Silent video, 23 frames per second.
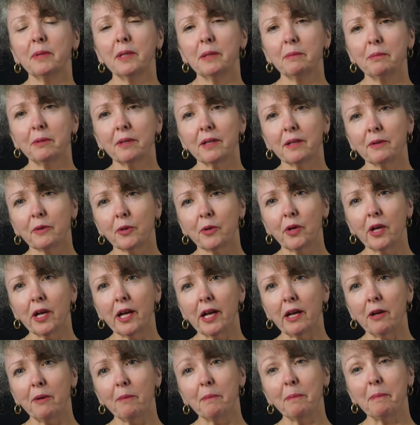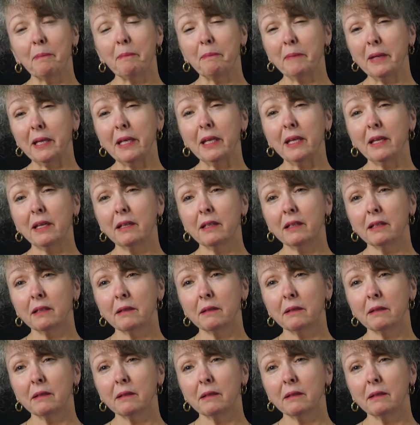people that will help me